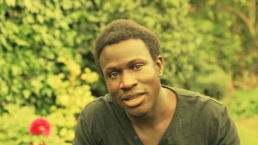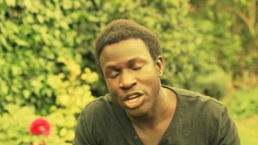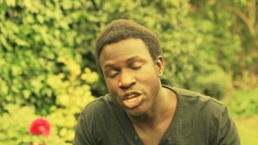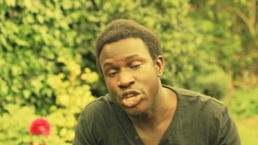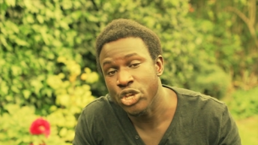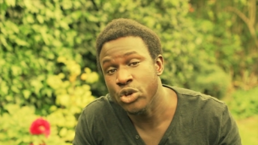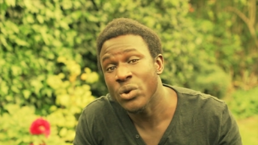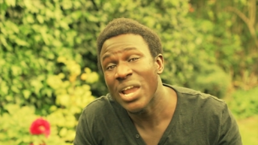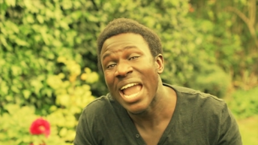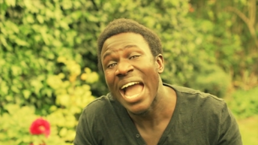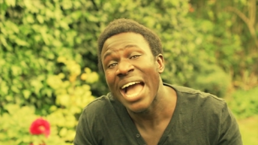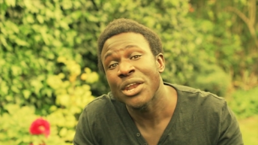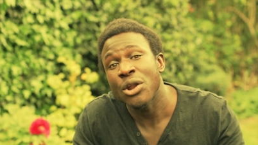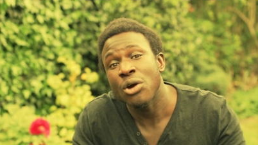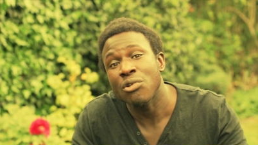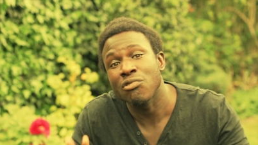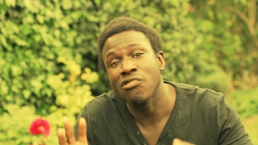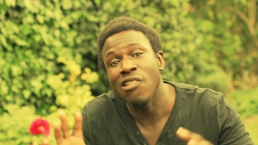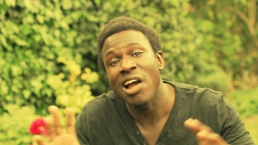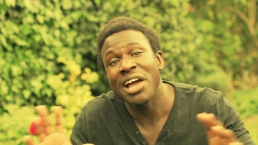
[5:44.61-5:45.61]
You cannot
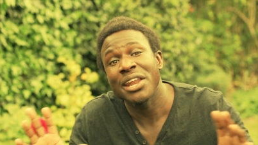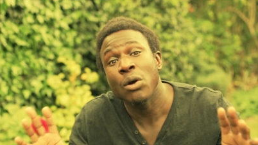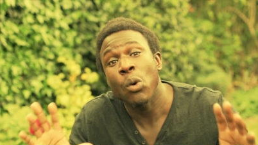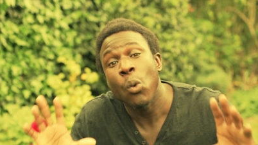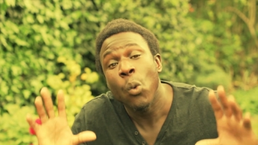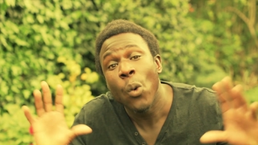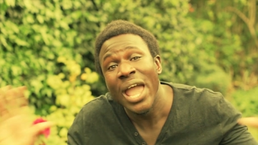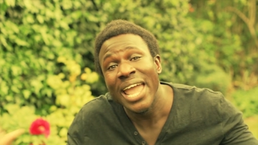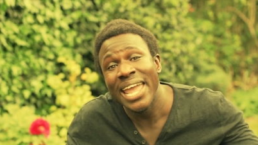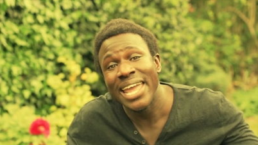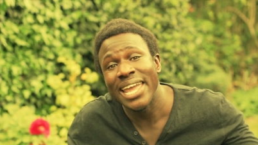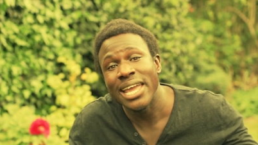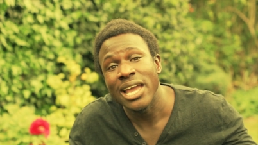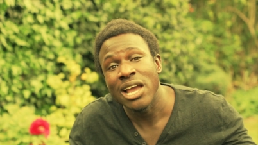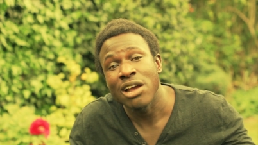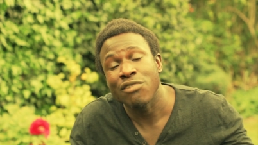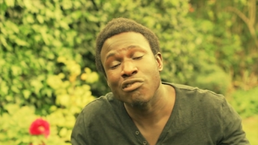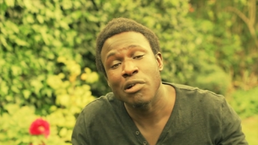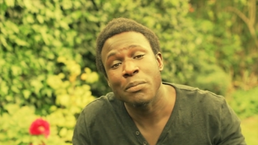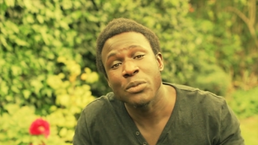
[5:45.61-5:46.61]
run away
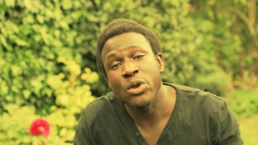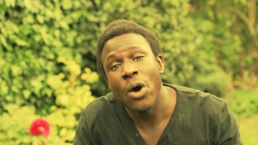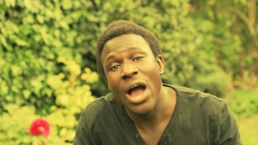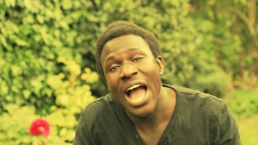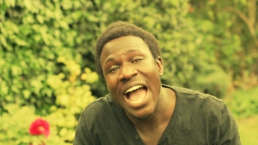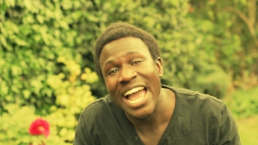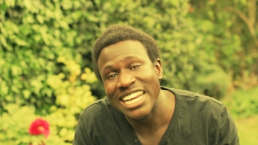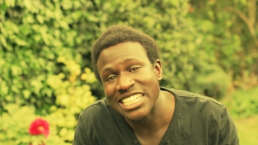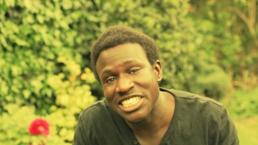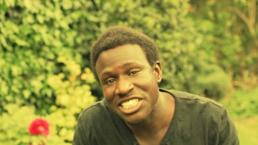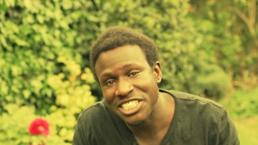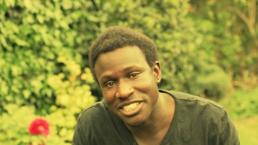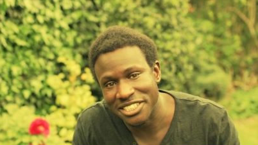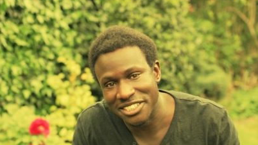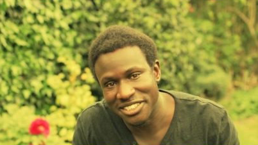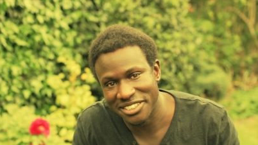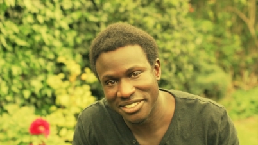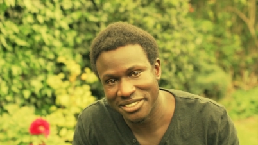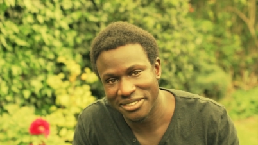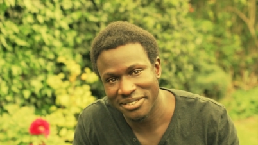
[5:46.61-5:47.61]
from your
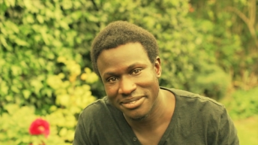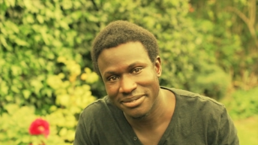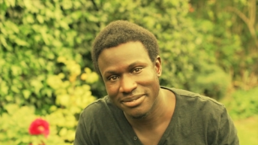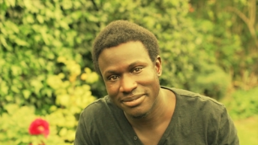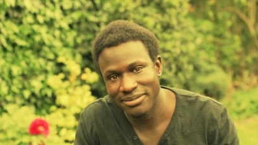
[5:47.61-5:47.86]
actions